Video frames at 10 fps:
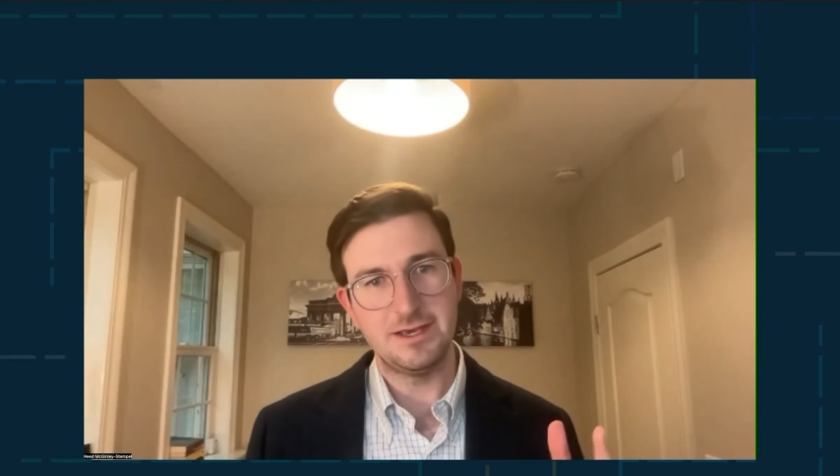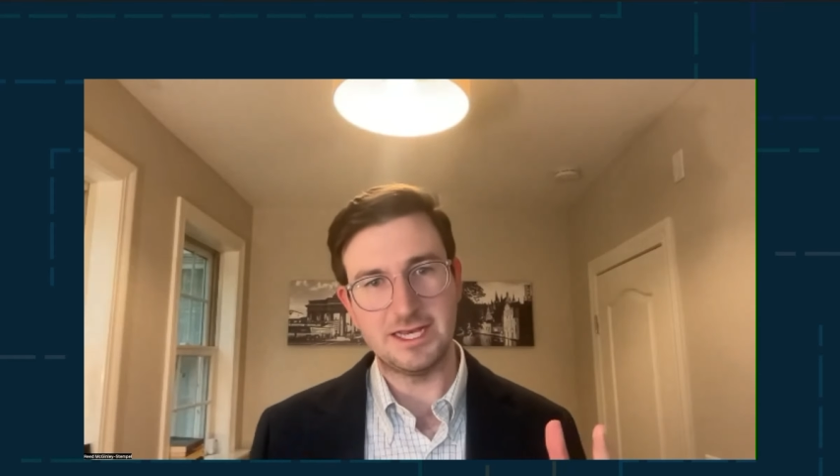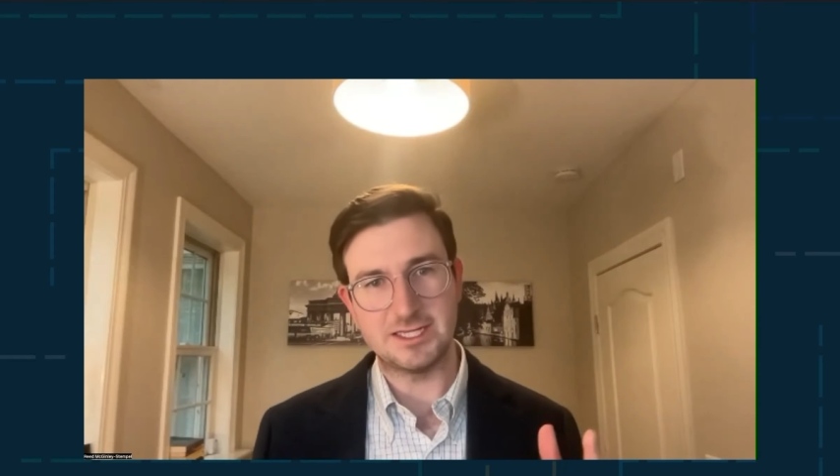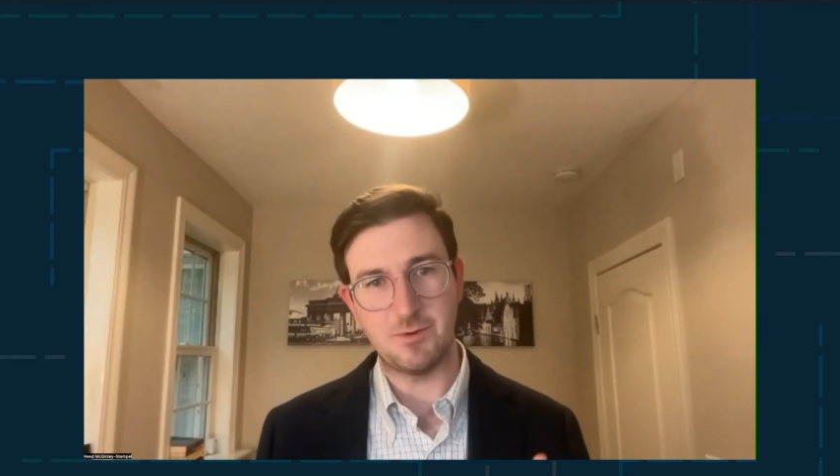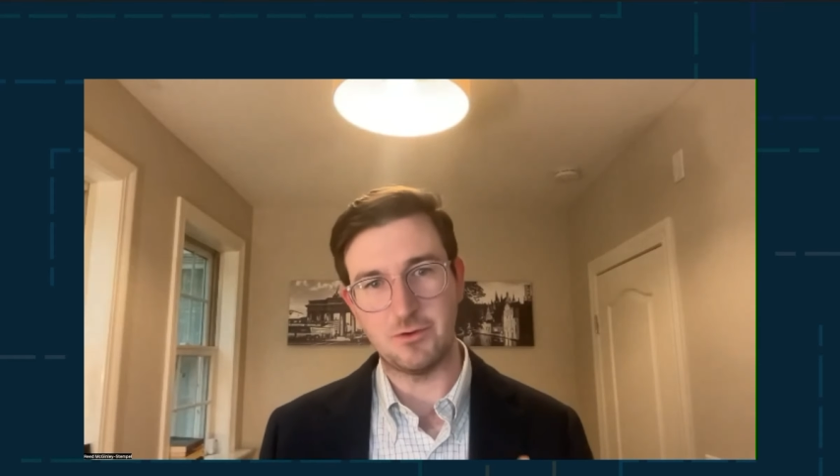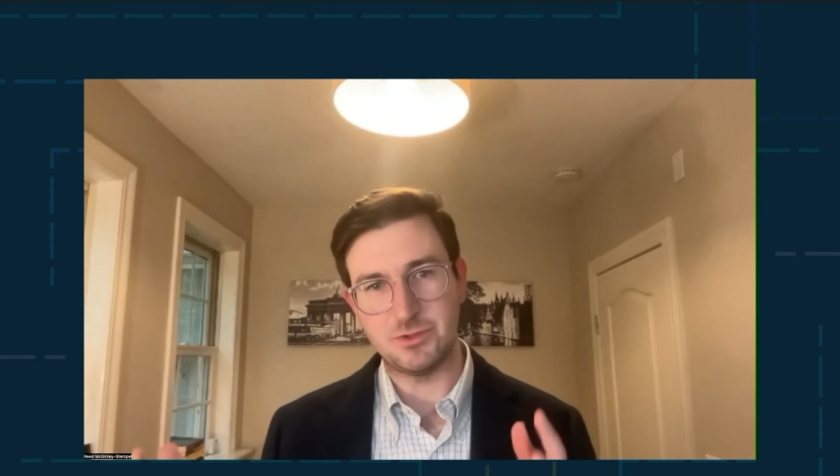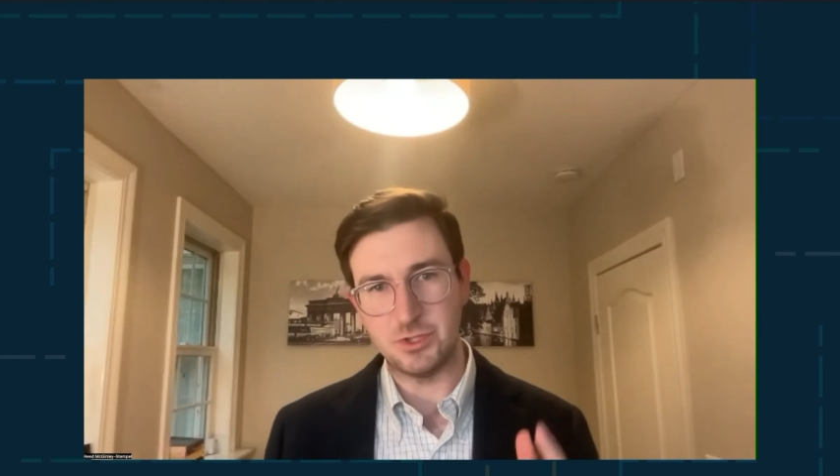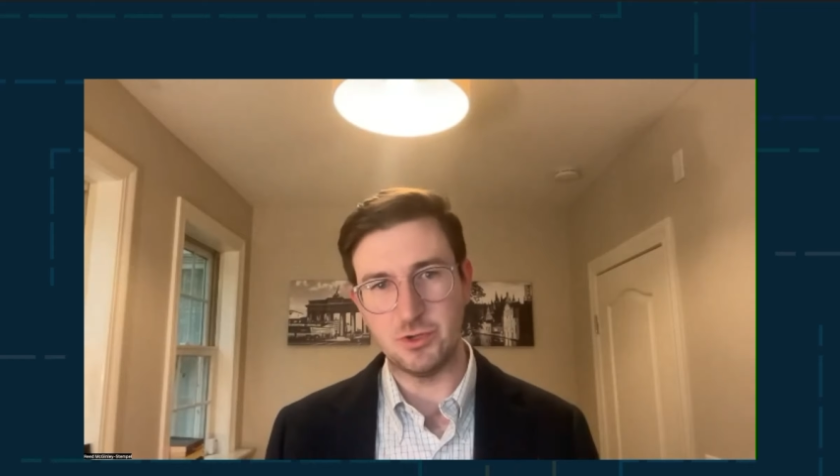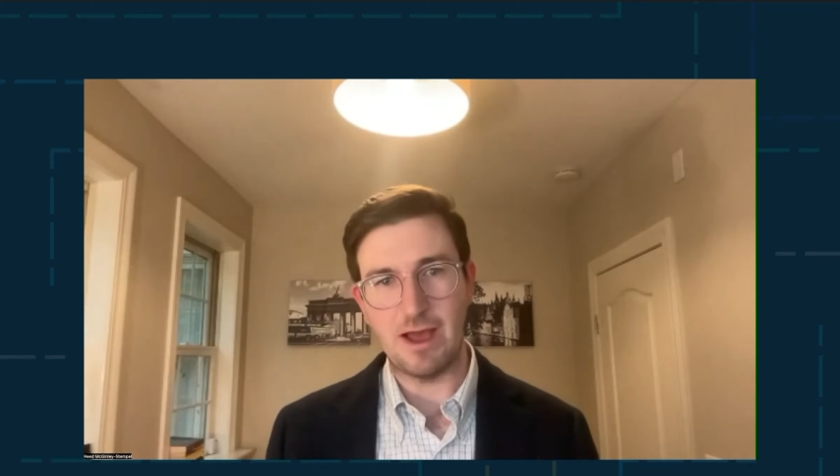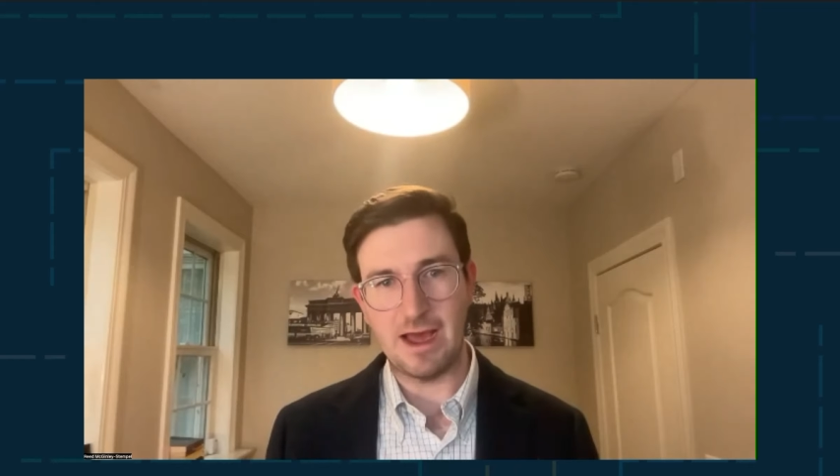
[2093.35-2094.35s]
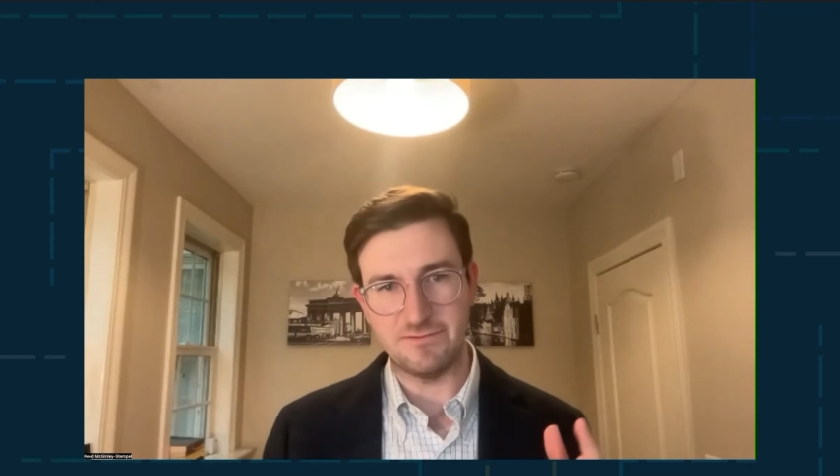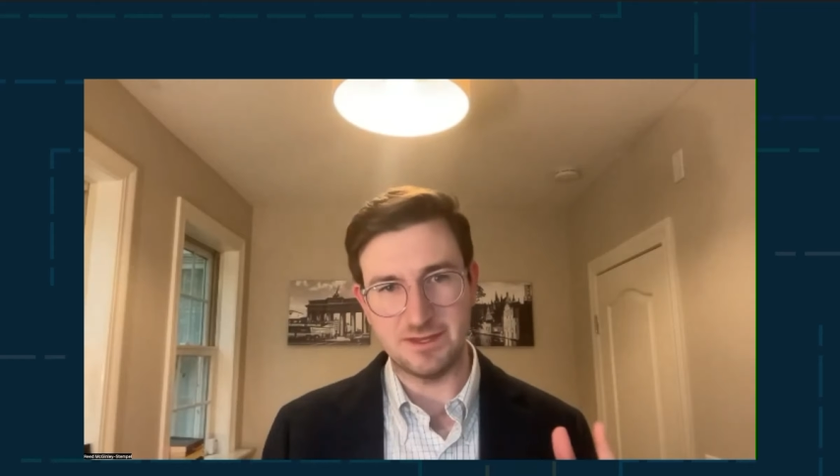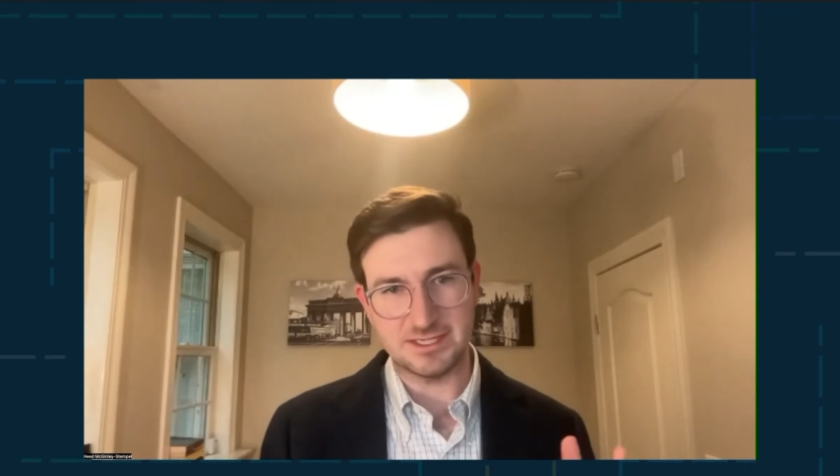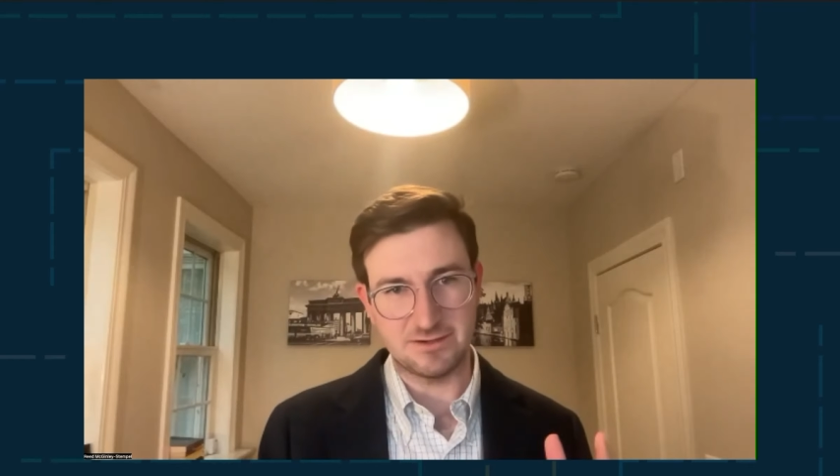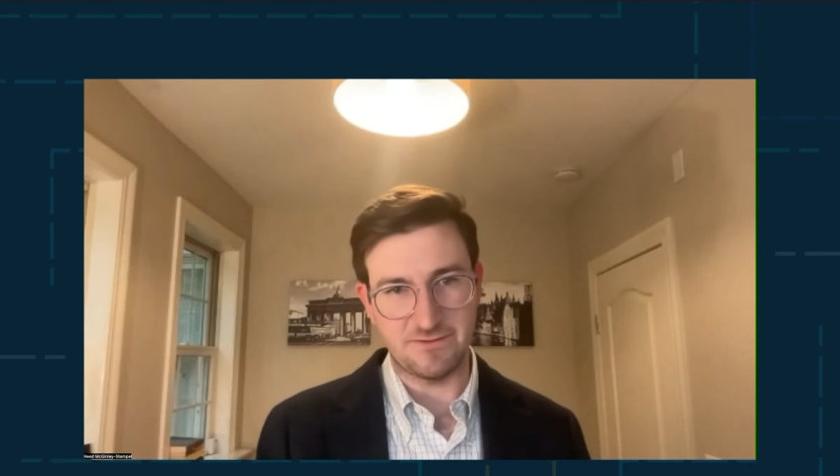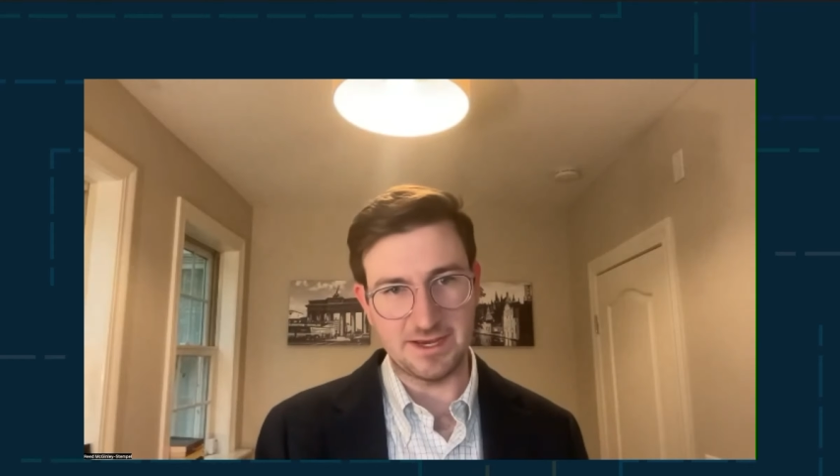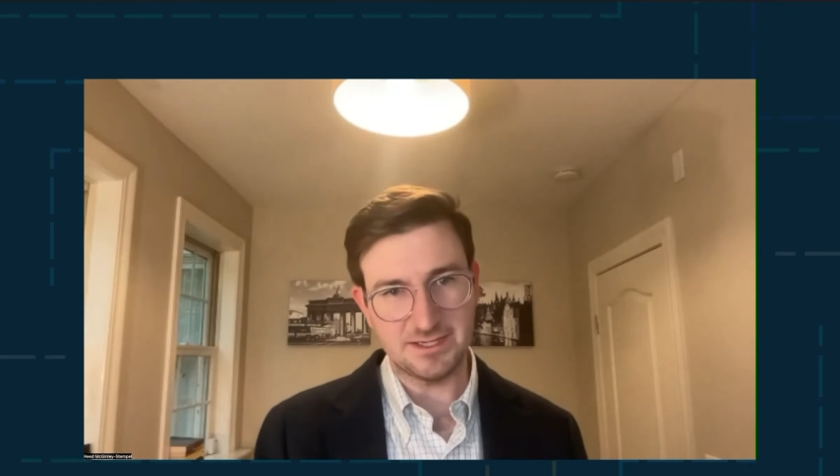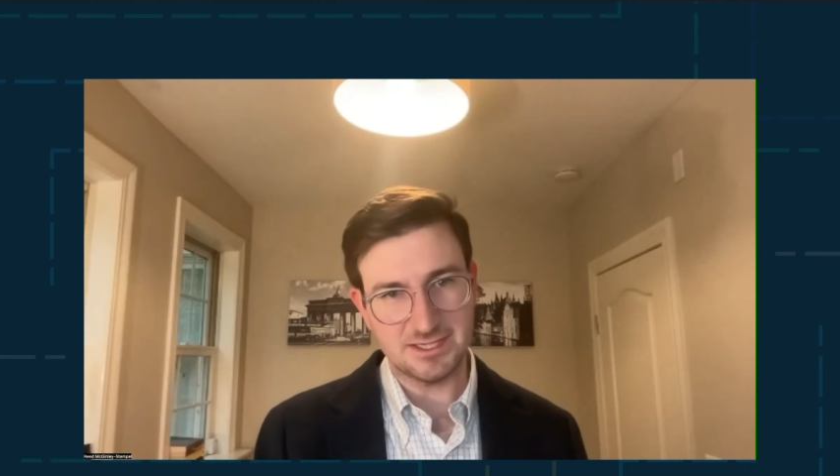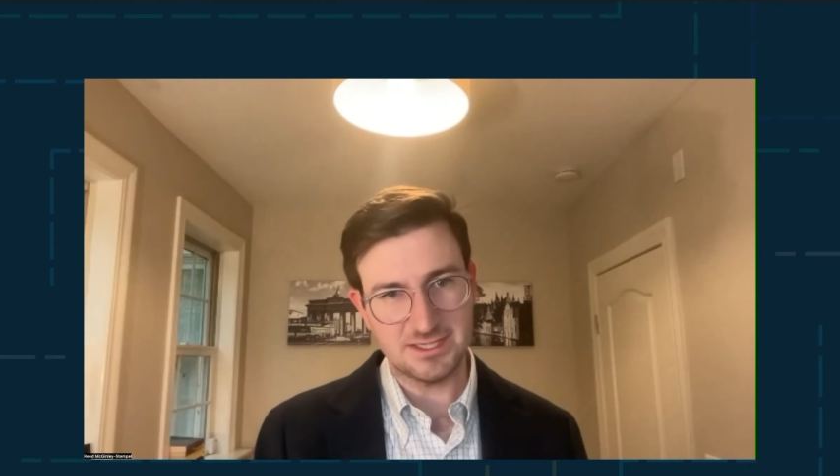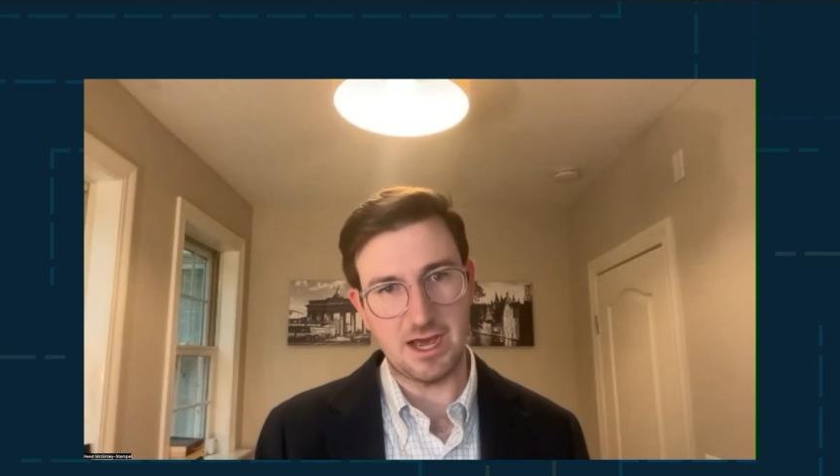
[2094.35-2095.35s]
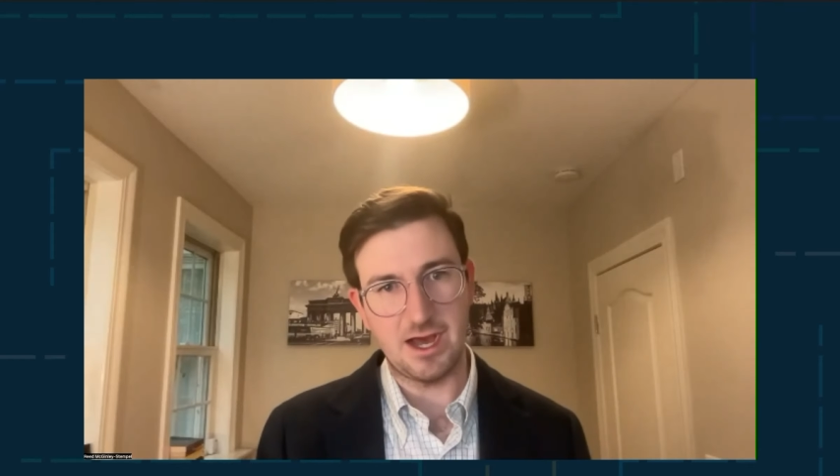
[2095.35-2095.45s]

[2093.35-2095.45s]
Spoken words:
It's both, do you have this device